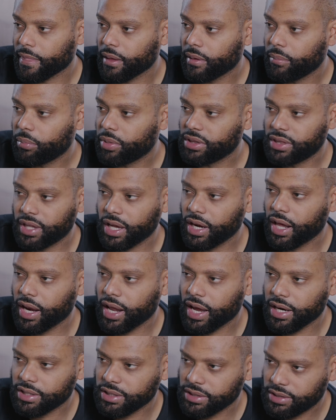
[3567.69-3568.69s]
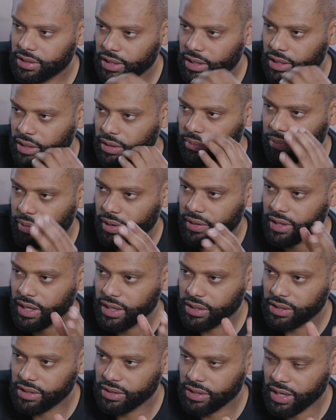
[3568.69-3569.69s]
yeah, but they're not actually sending the product.
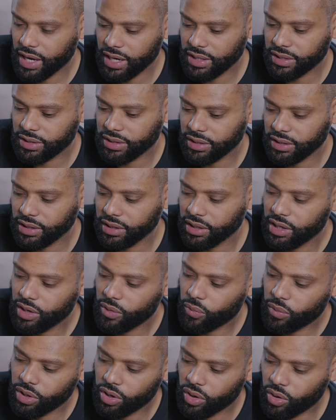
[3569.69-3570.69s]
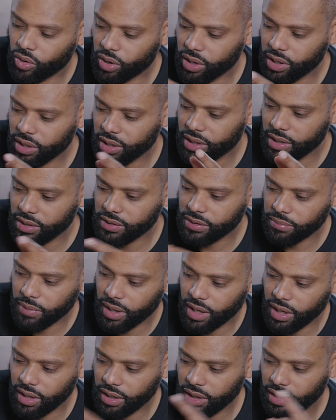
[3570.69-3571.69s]
They're just actually, when the order gets
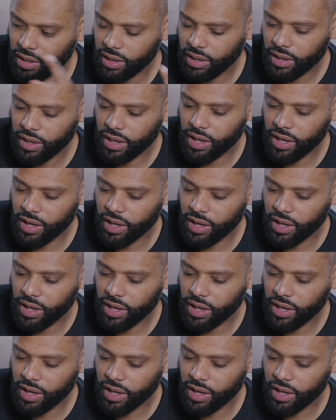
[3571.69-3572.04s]
made,